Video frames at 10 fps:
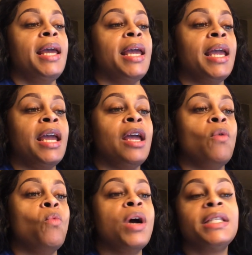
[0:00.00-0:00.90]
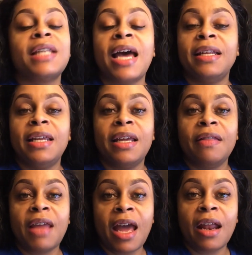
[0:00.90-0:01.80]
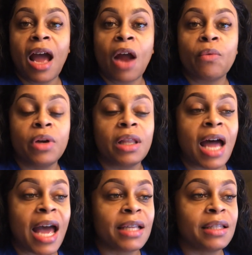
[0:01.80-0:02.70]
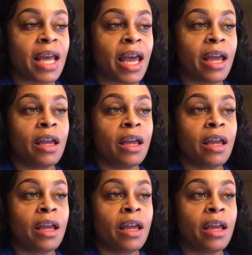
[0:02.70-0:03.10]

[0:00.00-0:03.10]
And once I did that, I realized that,